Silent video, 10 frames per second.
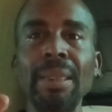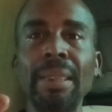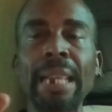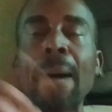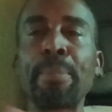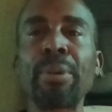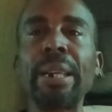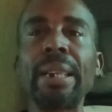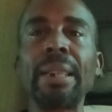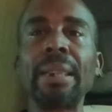that
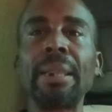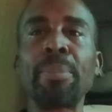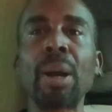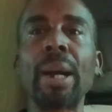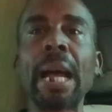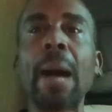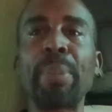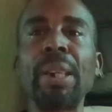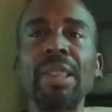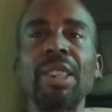brought
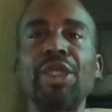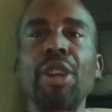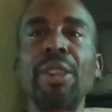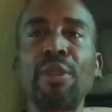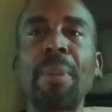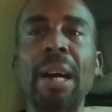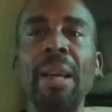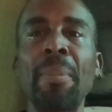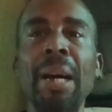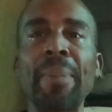happiness and joy to my
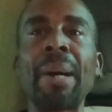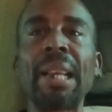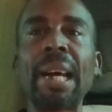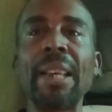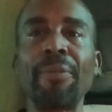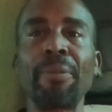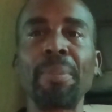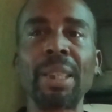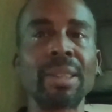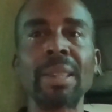life.
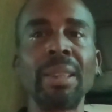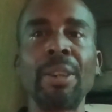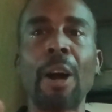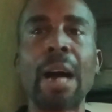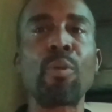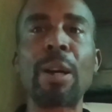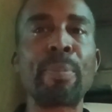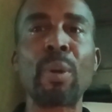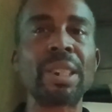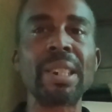Because, you know, at one
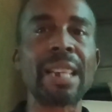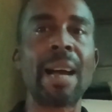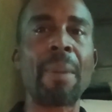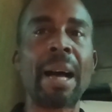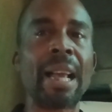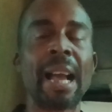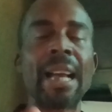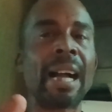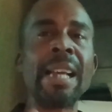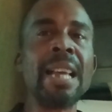point in time,
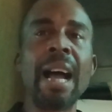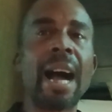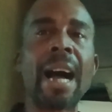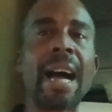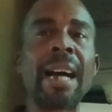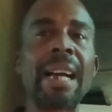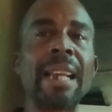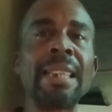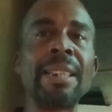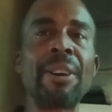
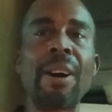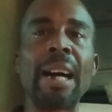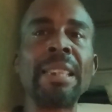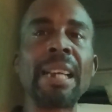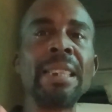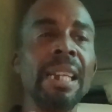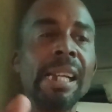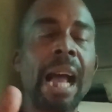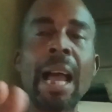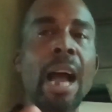you know,
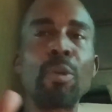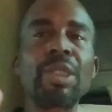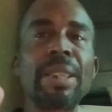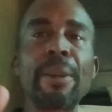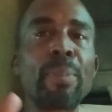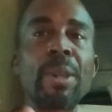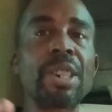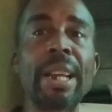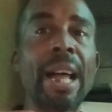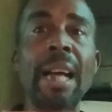I was on the
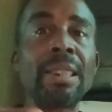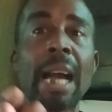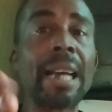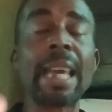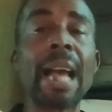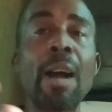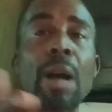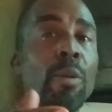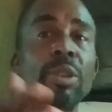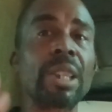bridge and
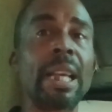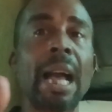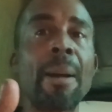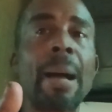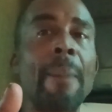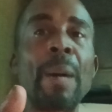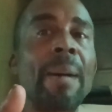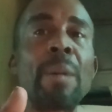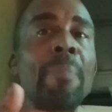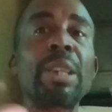I was like,
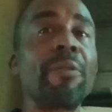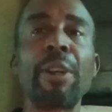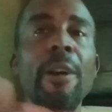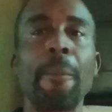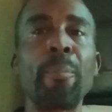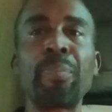I'm giving up.